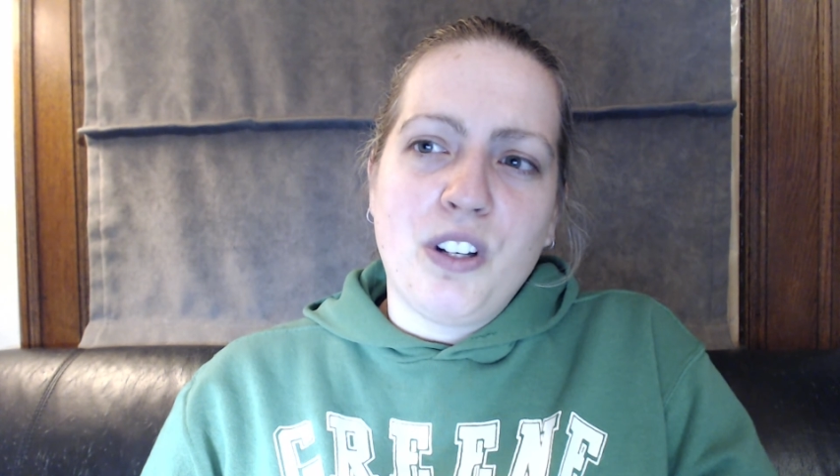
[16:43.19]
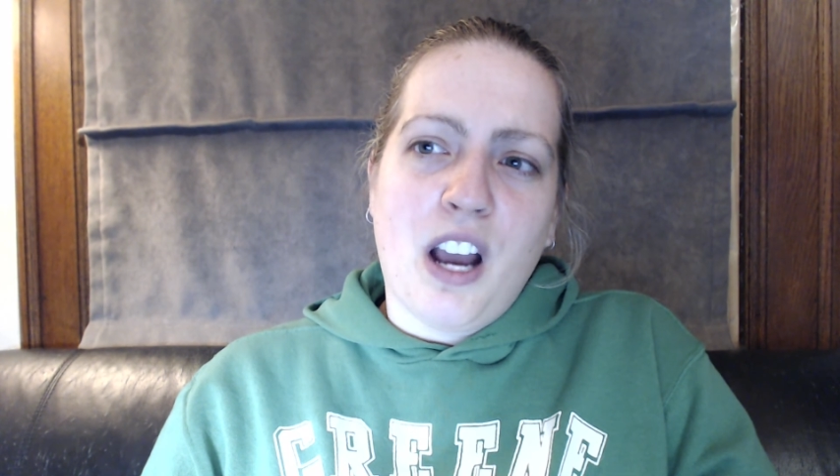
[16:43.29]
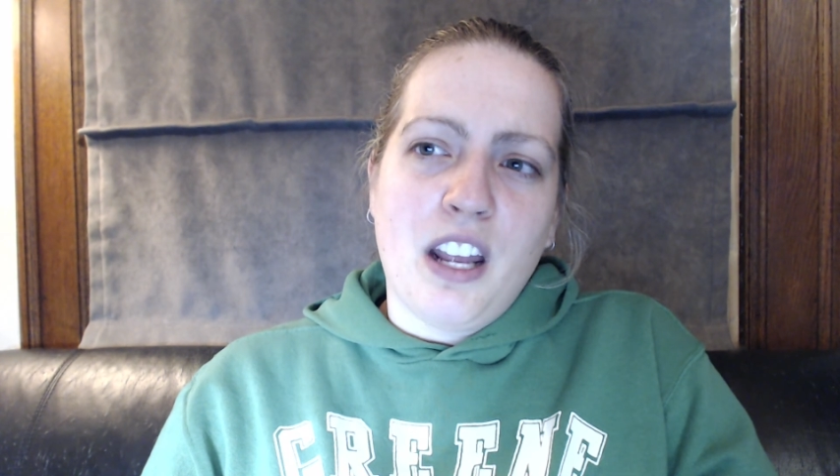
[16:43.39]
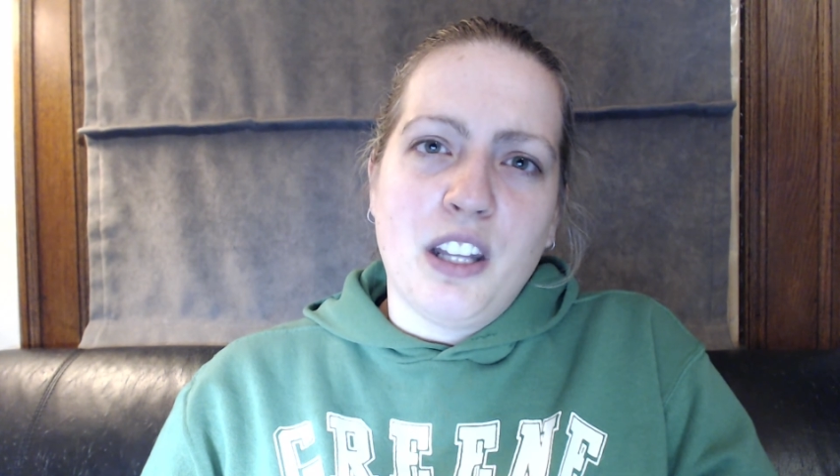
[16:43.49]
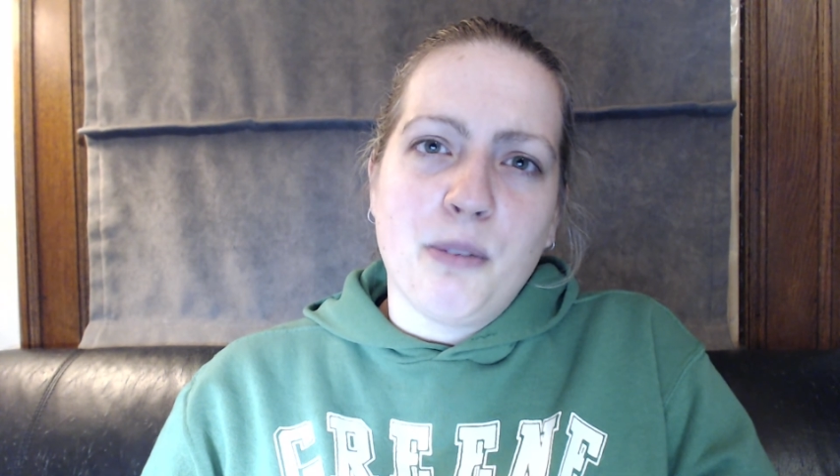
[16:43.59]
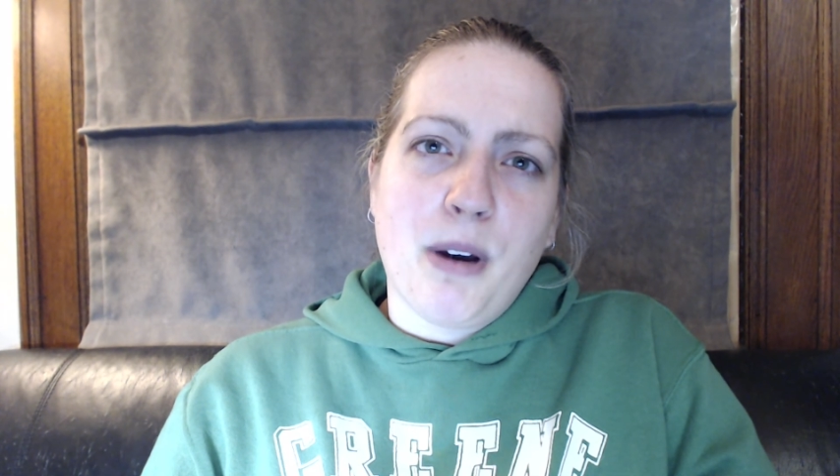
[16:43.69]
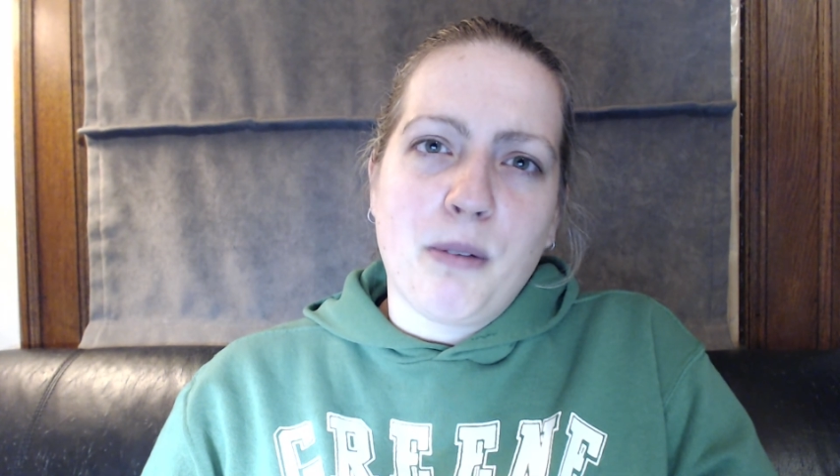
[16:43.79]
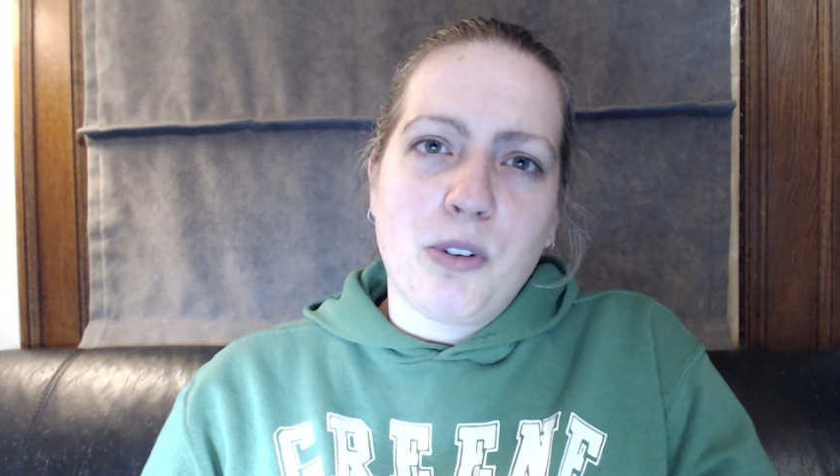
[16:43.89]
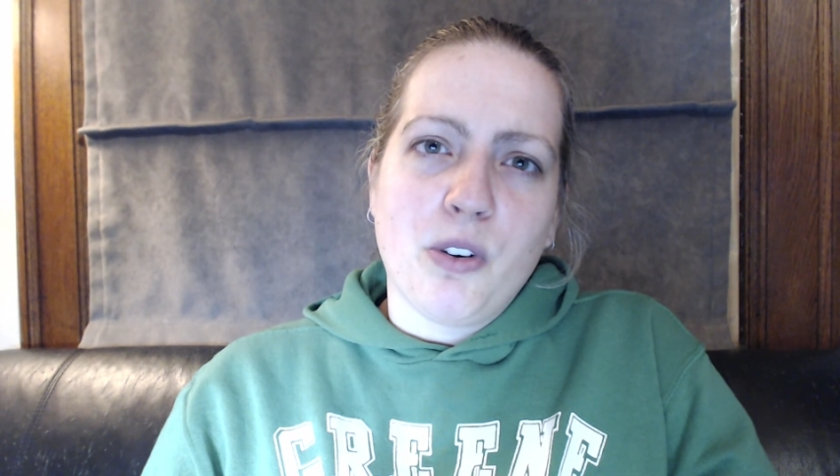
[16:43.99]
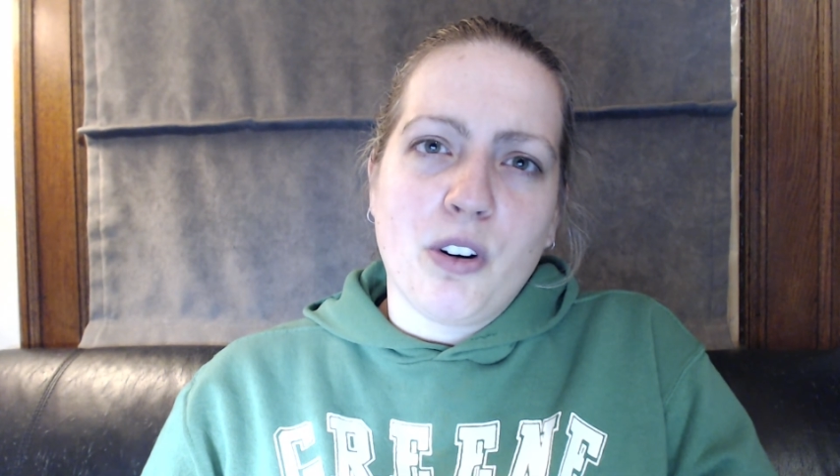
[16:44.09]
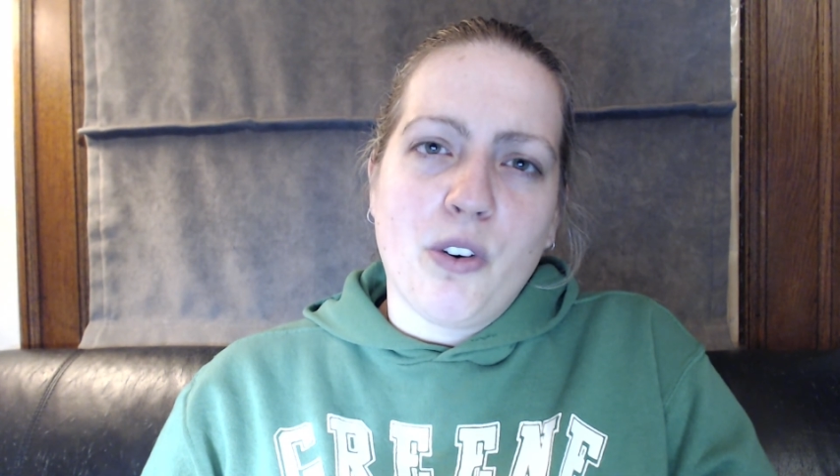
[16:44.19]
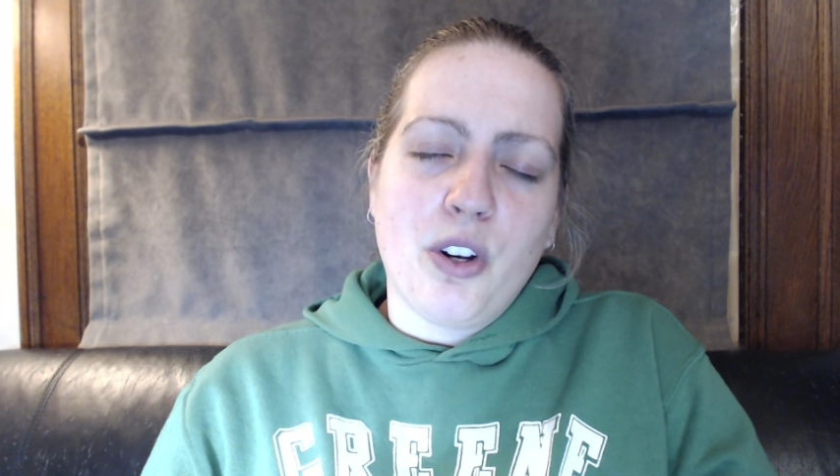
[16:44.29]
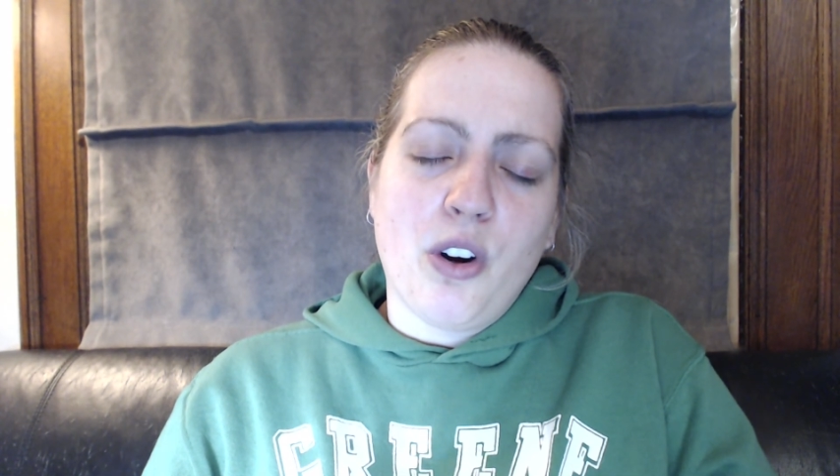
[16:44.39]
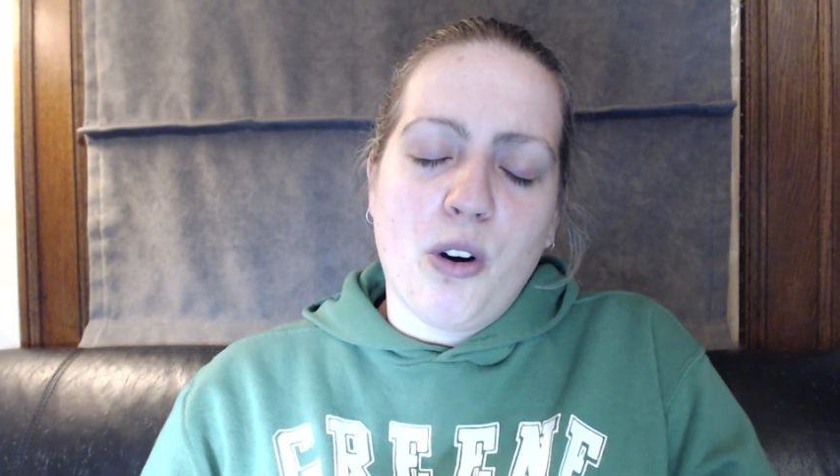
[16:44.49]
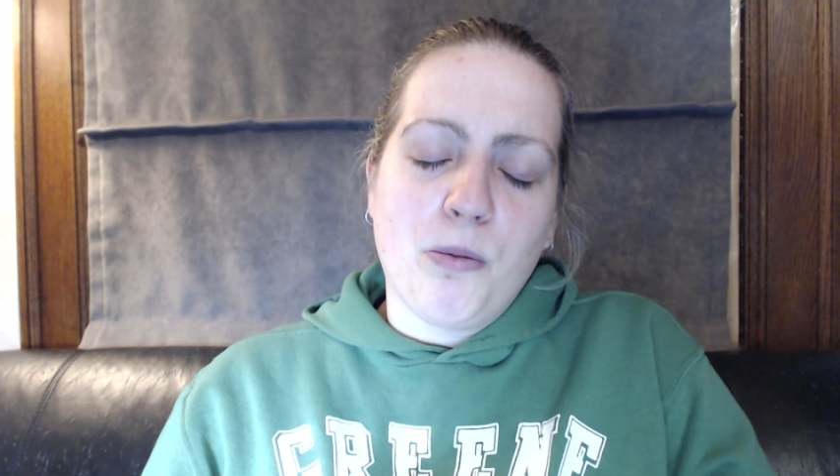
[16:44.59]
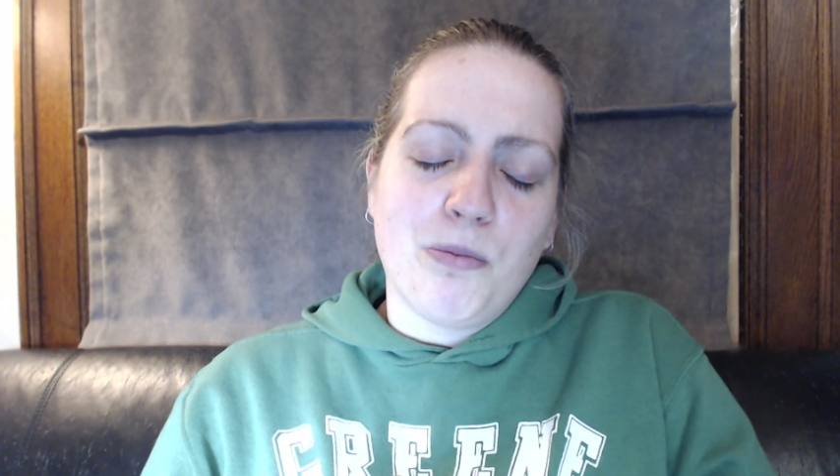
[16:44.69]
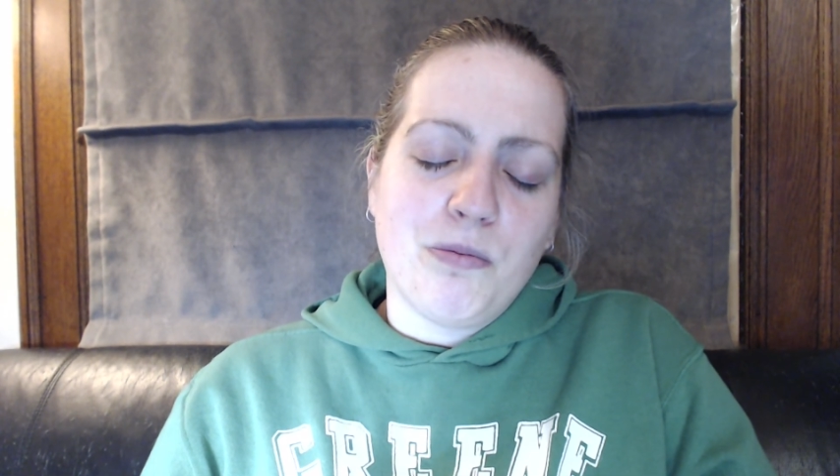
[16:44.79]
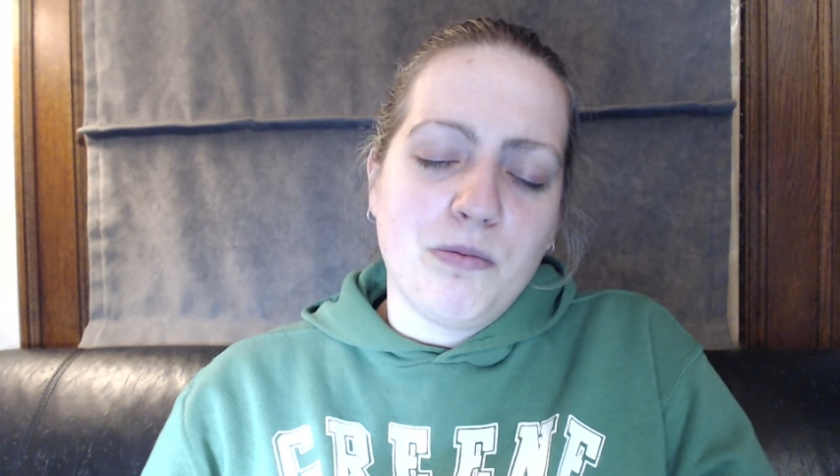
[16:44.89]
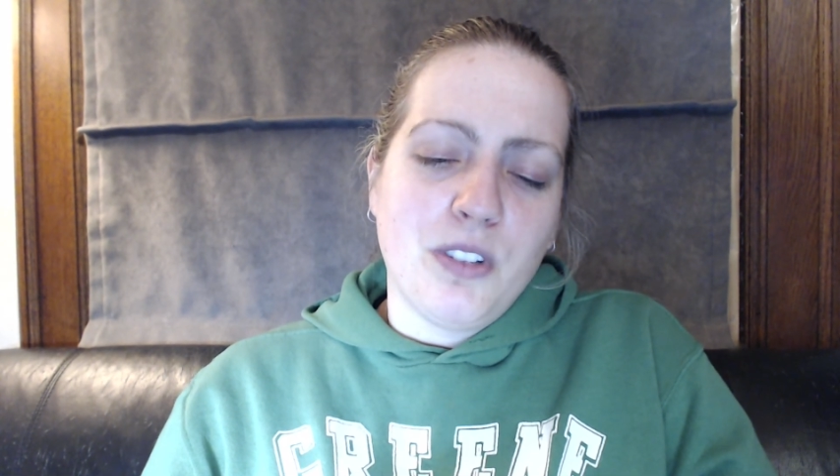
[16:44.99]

not in the bottom two or going home.